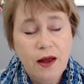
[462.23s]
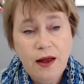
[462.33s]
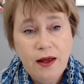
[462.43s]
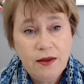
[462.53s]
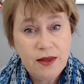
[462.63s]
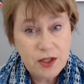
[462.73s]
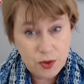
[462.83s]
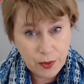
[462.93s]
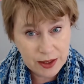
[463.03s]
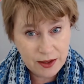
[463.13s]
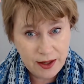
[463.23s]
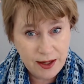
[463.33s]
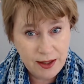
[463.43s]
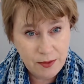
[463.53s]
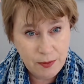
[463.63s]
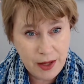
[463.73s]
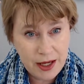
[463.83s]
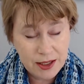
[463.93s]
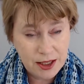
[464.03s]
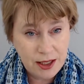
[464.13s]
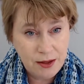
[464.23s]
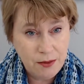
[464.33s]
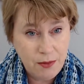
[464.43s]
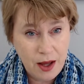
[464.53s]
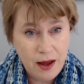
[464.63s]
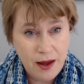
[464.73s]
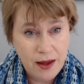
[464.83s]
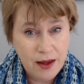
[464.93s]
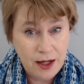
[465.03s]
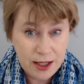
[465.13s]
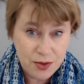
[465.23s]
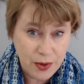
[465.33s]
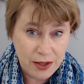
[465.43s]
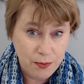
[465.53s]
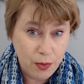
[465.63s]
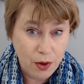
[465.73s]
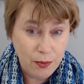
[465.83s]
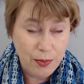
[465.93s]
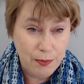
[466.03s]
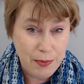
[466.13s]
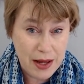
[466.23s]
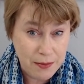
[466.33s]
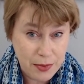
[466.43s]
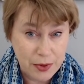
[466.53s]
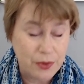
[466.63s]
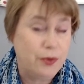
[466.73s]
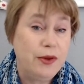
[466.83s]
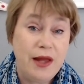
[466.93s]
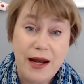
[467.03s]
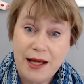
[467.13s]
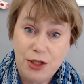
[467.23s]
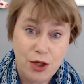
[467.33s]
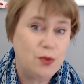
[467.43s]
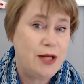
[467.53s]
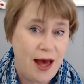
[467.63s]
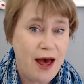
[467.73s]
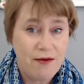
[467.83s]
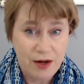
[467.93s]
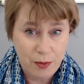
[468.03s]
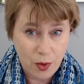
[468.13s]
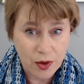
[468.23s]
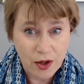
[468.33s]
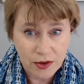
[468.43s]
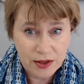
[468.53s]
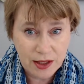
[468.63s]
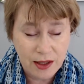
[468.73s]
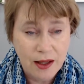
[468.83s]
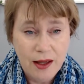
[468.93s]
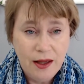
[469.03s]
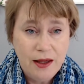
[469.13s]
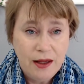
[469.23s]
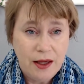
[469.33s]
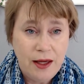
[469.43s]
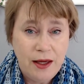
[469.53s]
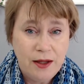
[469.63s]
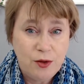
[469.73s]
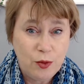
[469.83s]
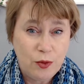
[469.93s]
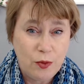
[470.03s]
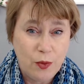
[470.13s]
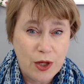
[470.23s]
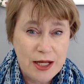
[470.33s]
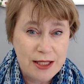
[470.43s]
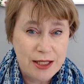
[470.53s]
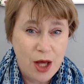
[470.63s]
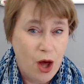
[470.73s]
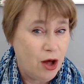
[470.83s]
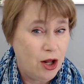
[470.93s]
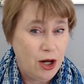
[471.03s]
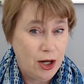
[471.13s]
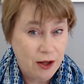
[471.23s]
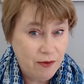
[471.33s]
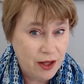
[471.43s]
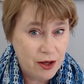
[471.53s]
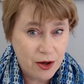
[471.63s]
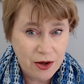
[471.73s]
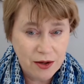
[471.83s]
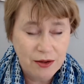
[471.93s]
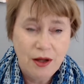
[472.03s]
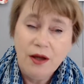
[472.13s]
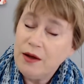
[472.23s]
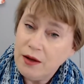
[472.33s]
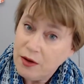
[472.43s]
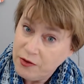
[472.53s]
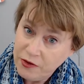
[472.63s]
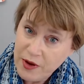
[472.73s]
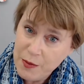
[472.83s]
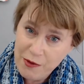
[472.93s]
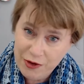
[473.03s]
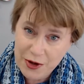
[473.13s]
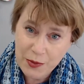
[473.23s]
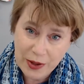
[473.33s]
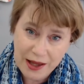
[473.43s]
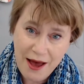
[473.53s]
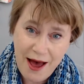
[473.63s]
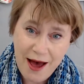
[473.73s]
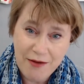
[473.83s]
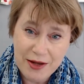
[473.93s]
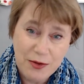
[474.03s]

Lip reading: This one Helen made in my lace weight bamboo that I don't have anymore currently. It was a lovely yarn. Some of you will have it